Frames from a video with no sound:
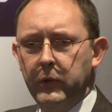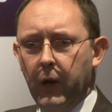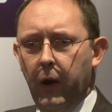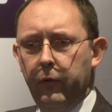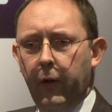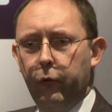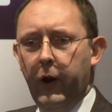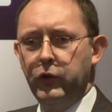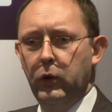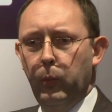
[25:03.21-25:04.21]
So if I've
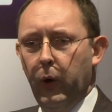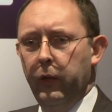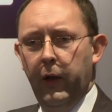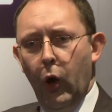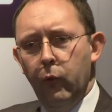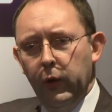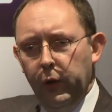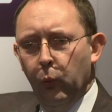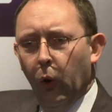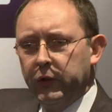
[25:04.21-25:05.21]
crashed and burned, then hopefully
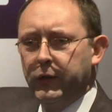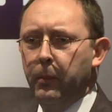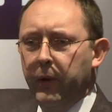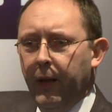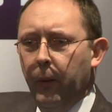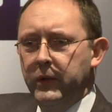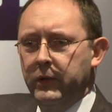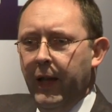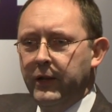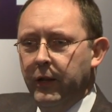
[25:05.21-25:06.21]
you watched something that was
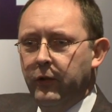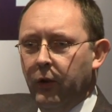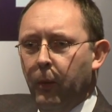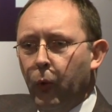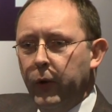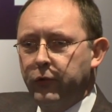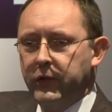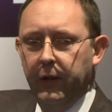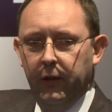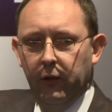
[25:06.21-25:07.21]
or more
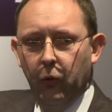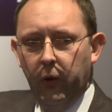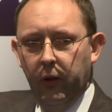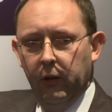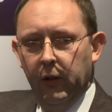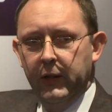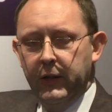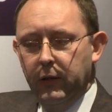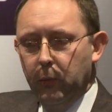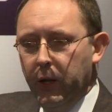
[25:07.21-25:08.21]
interesting than talking and
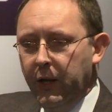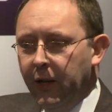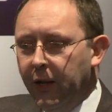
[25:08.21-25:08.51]
listening to me.